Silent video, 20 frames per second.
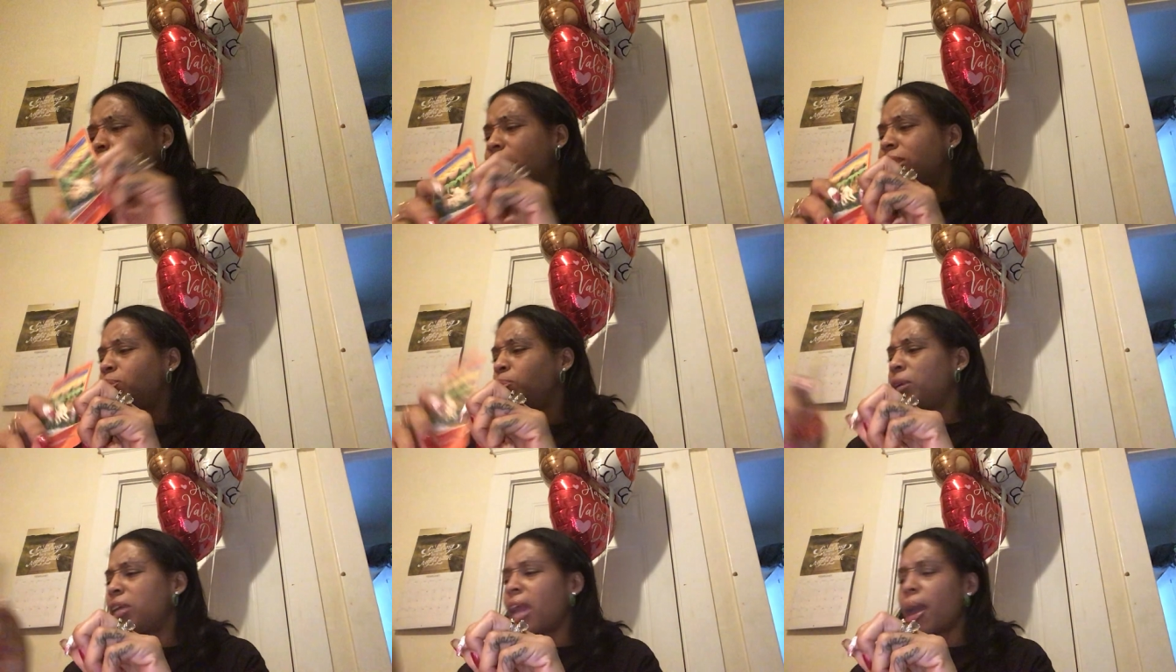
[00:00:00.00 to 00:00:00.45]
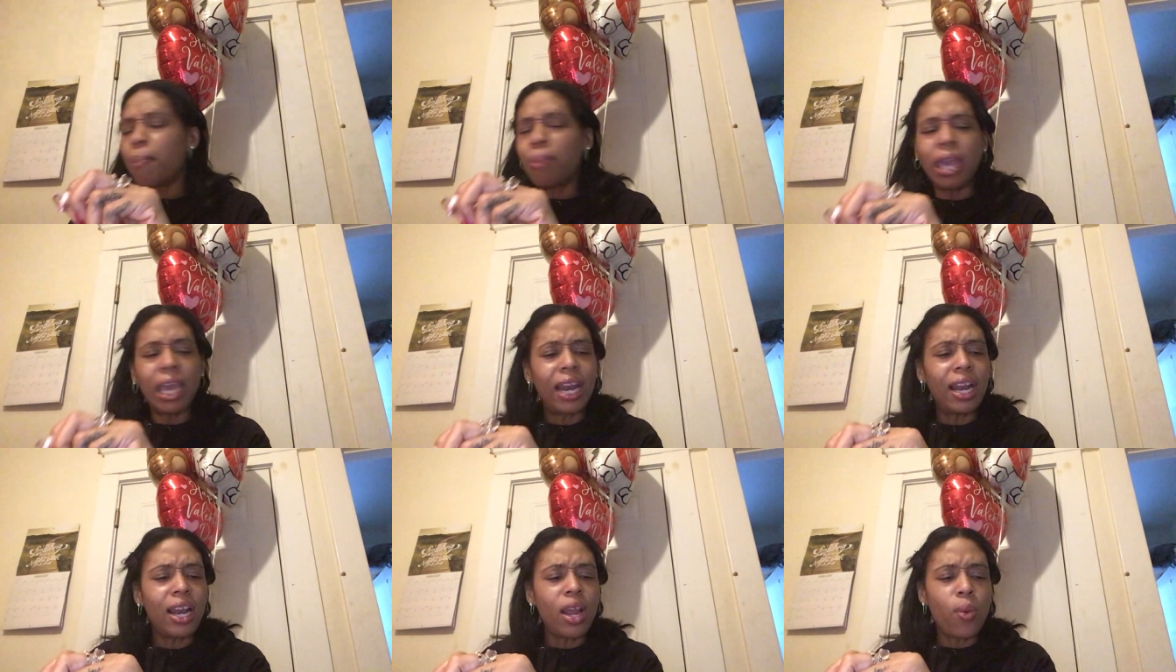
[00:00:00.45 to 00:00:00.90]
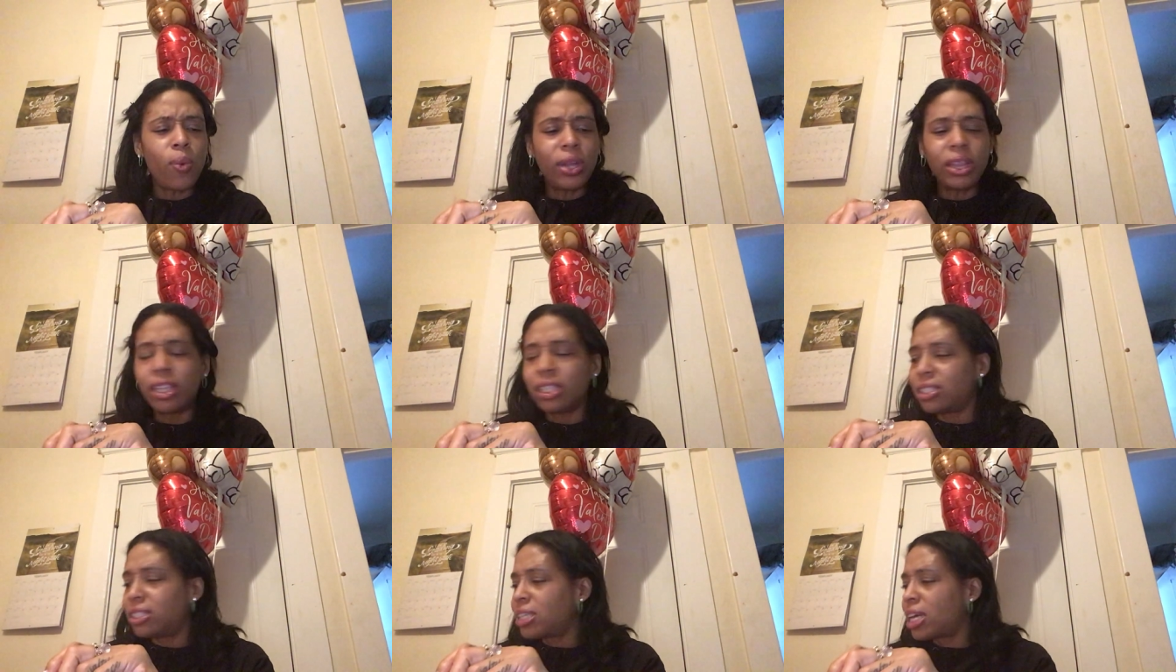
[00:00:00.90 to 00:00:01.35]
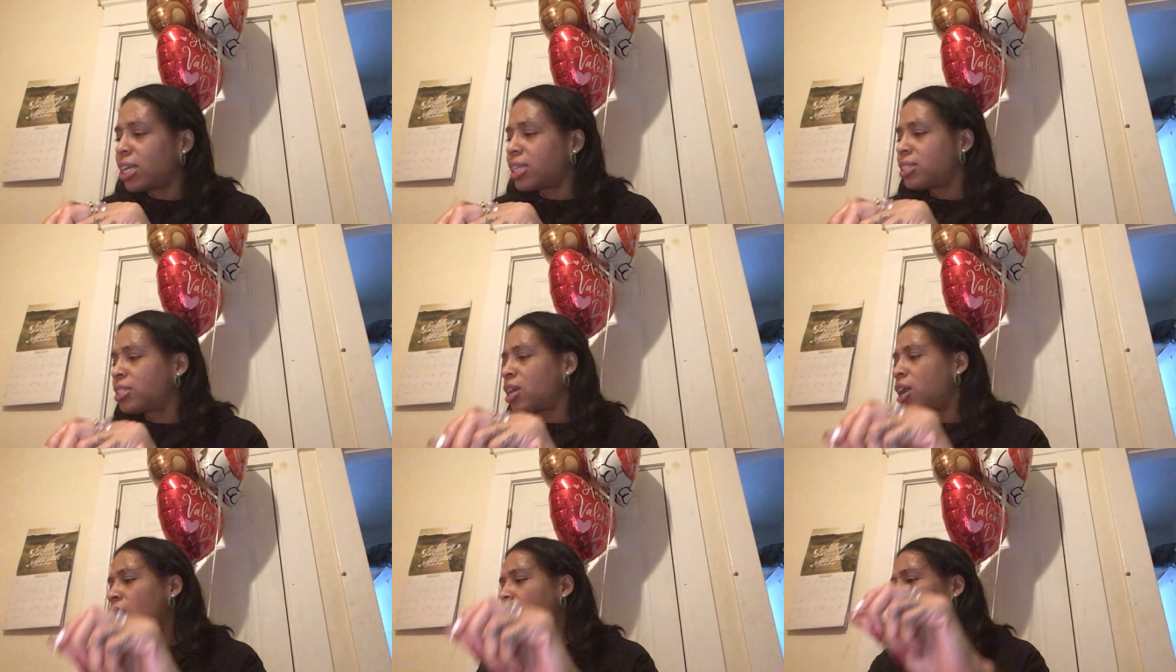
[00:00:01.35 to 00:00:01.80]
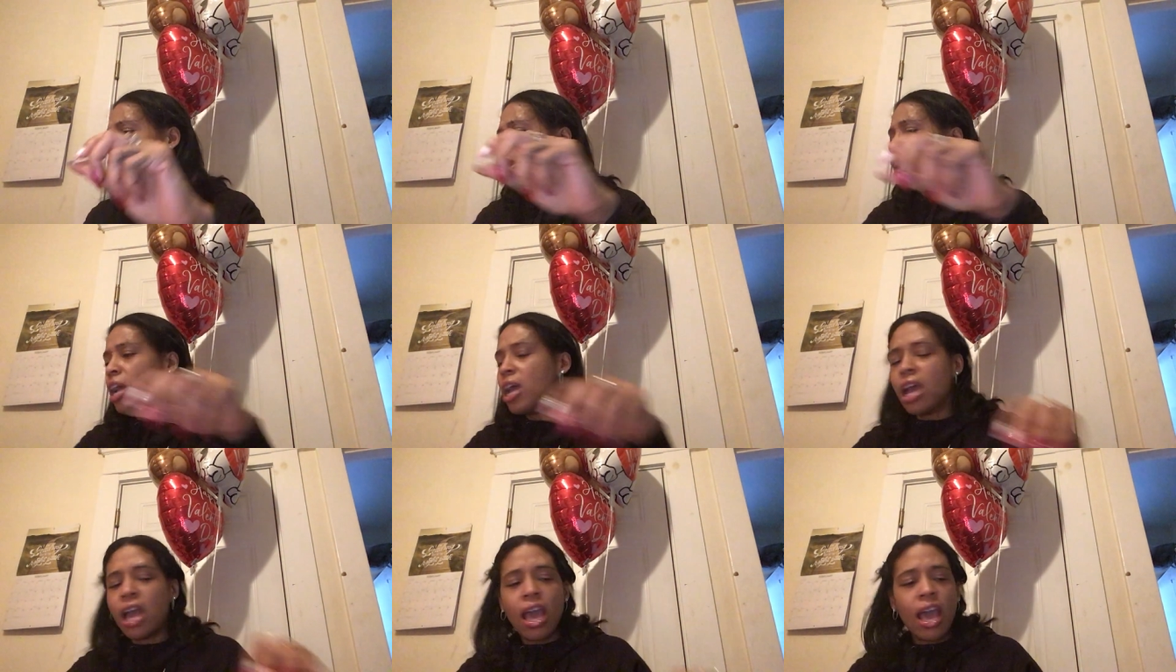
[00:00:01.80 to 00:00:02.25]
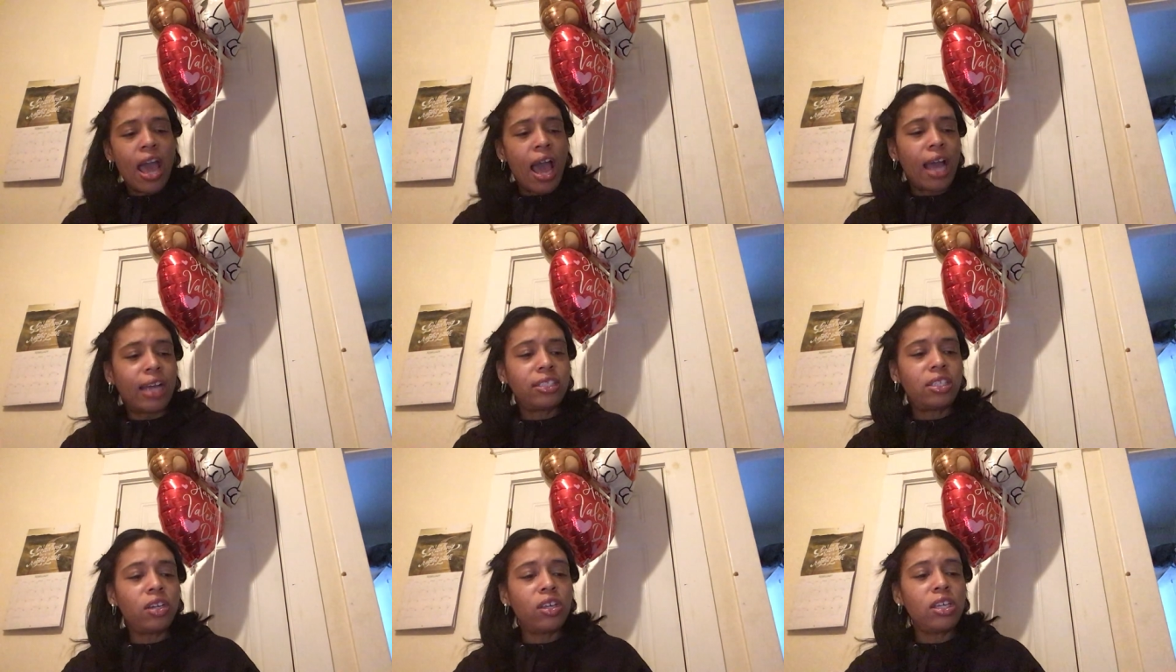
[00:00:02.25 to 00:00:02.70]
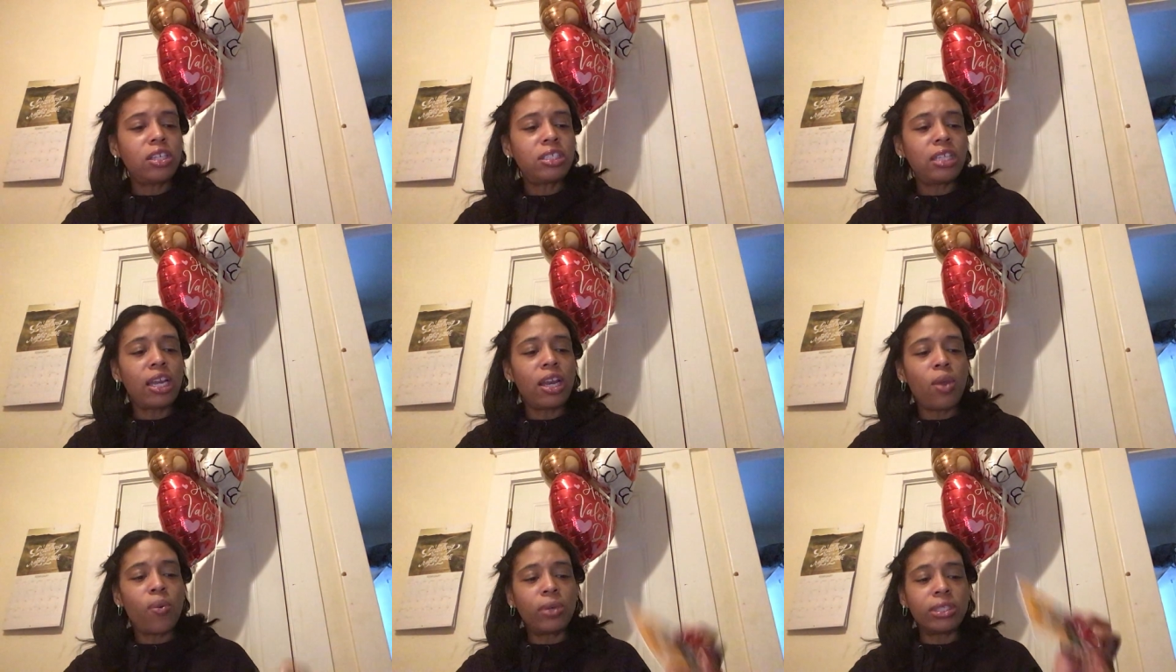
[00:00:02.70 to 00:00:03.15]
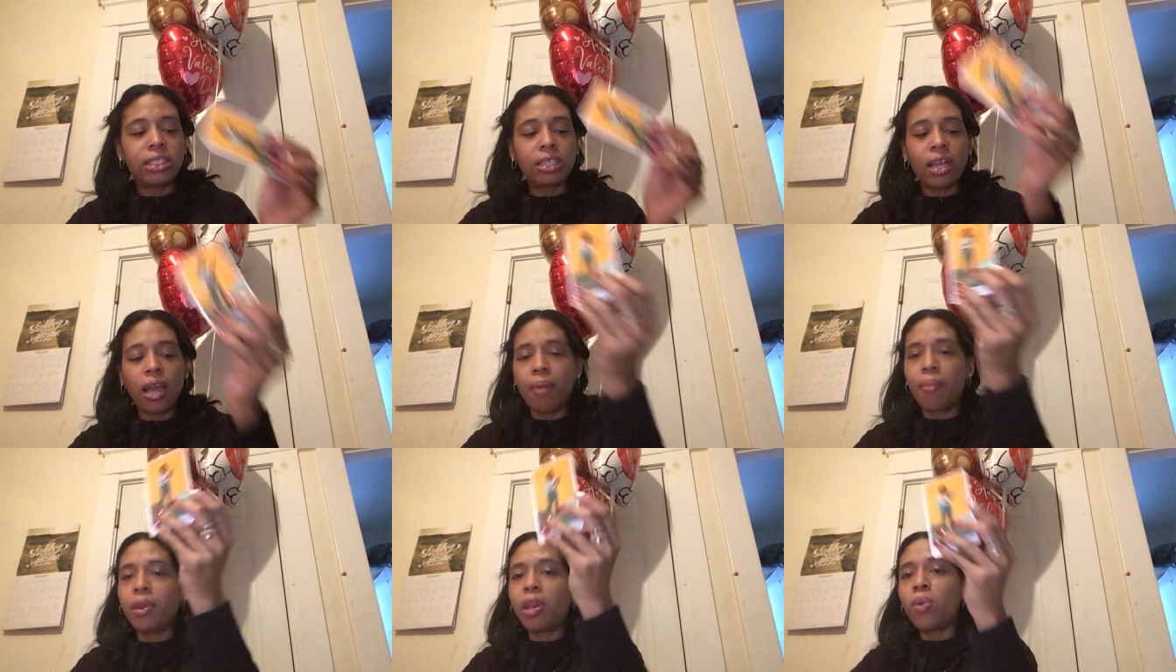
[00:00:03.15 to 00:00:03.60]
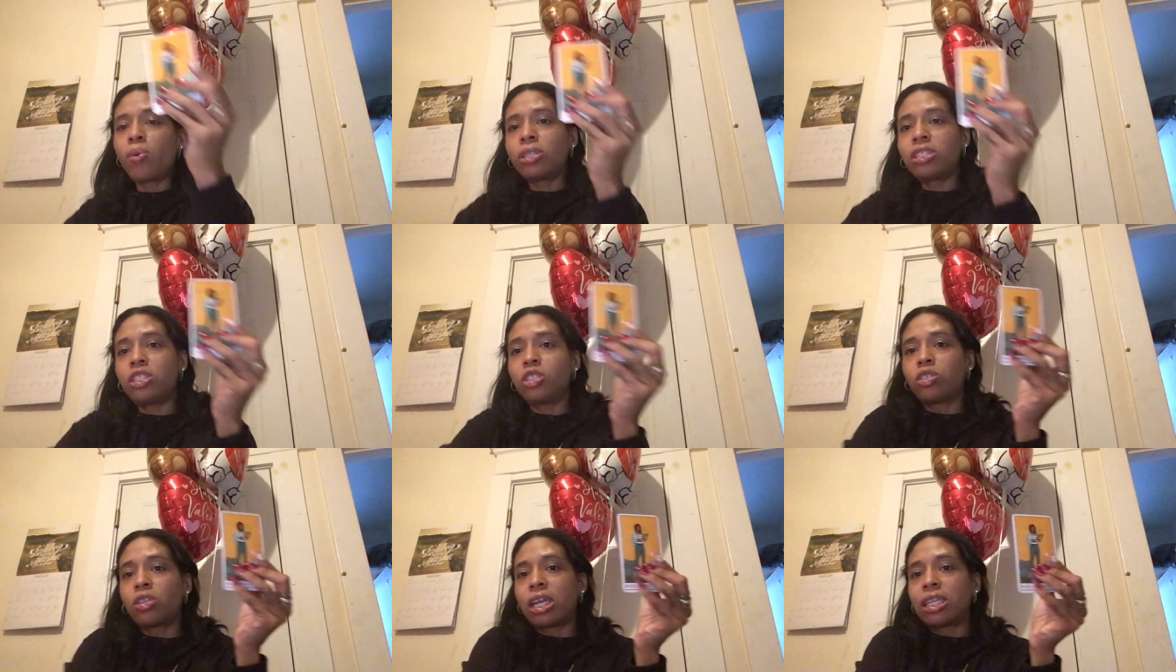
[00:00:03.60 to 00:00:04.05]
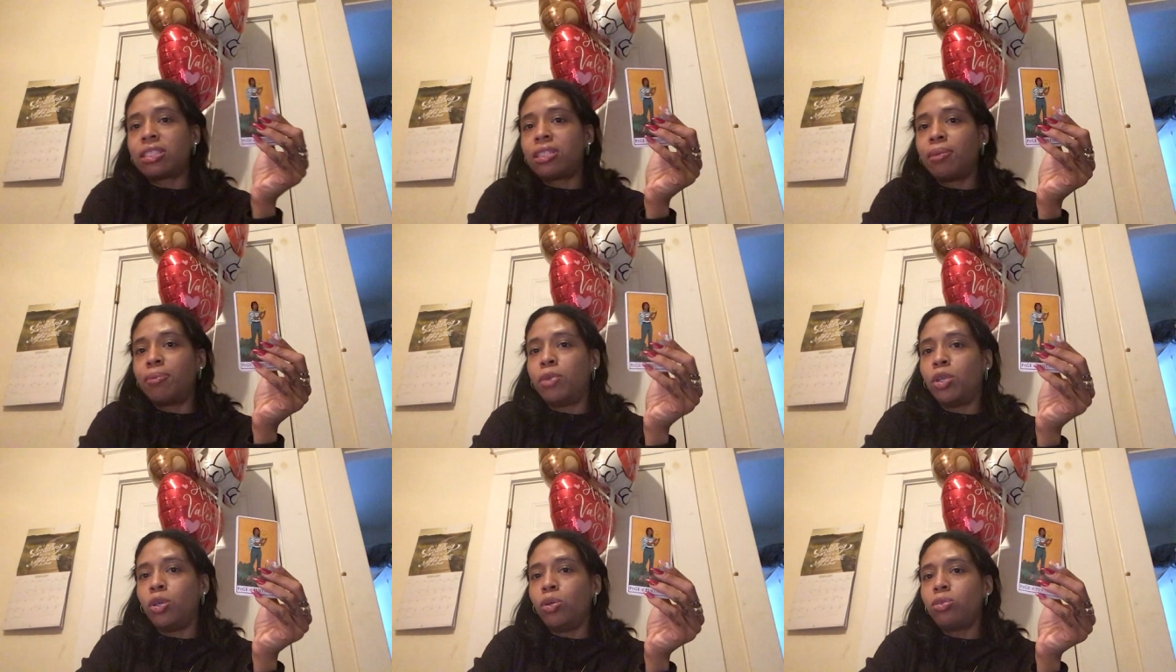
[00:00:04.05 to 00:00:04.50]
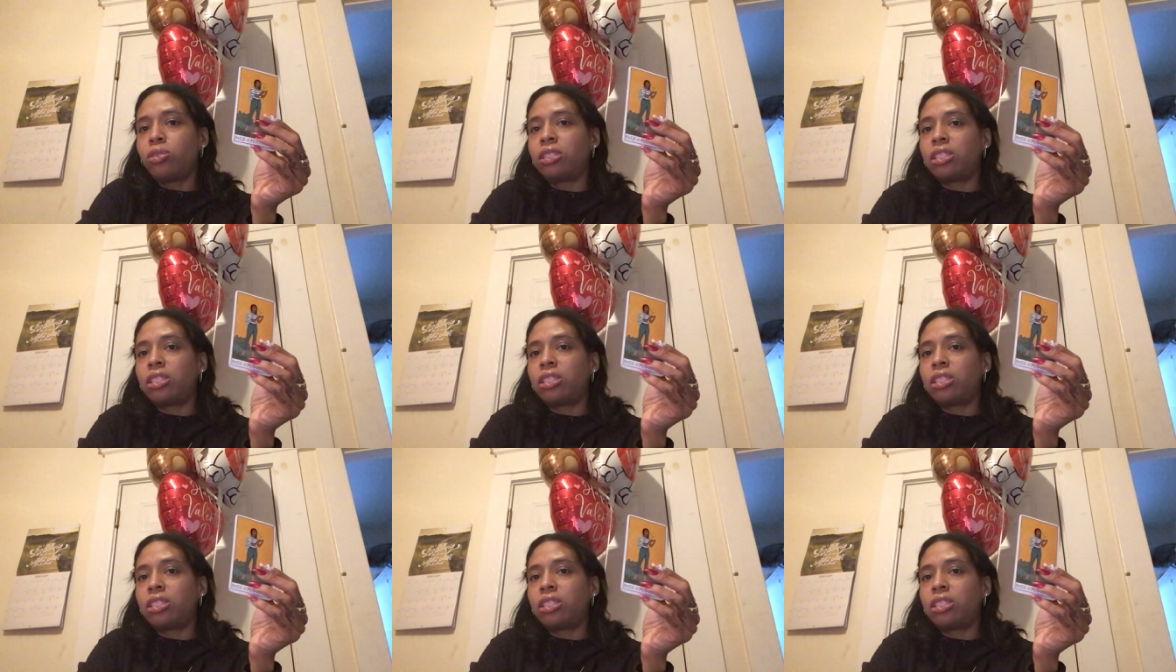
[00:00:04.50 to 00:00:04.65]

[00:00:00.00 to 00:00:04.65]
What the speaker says: guys, we kept getting it with the sex card. I tell you, he said he wants to come and he wants to try some new